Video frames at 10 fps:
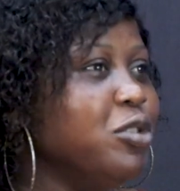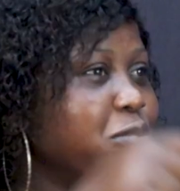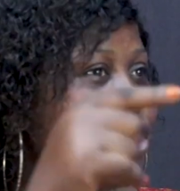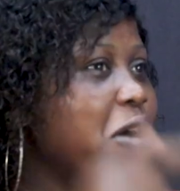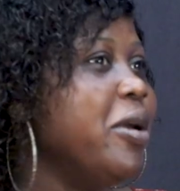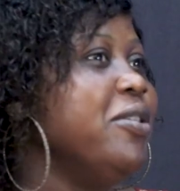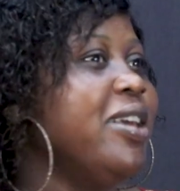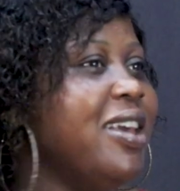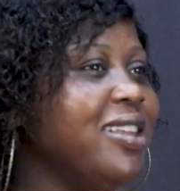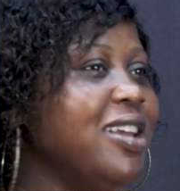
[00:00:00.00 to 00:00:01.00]
you must become
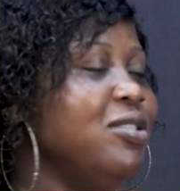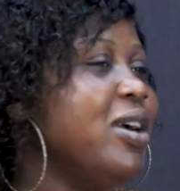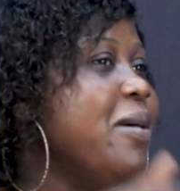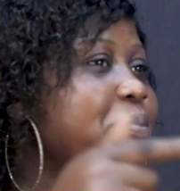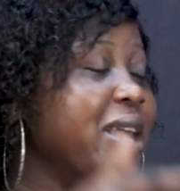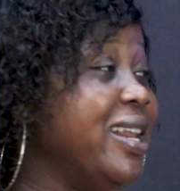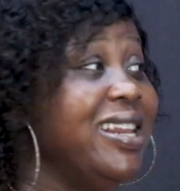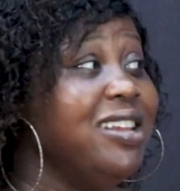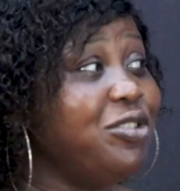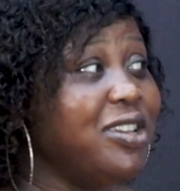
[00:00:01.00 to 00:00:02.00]
educated, you can't be an
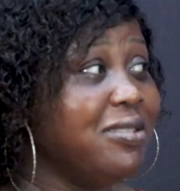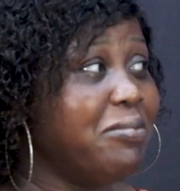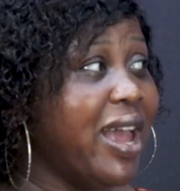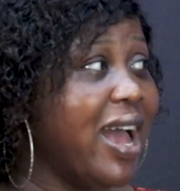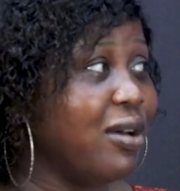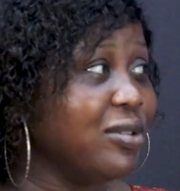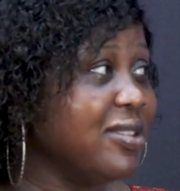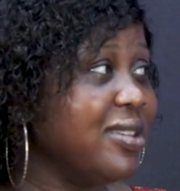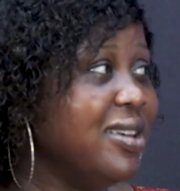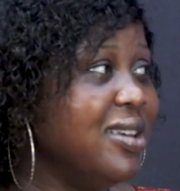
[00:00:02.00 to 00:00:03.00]
illiterate in my
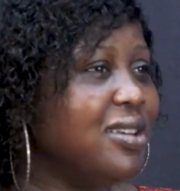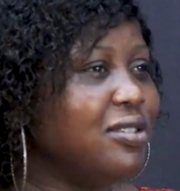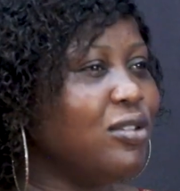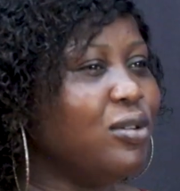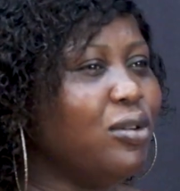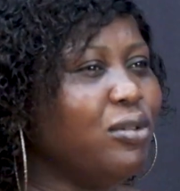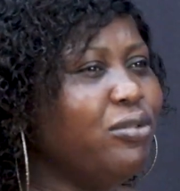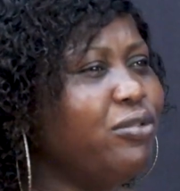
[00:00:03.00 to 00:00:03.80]
house. So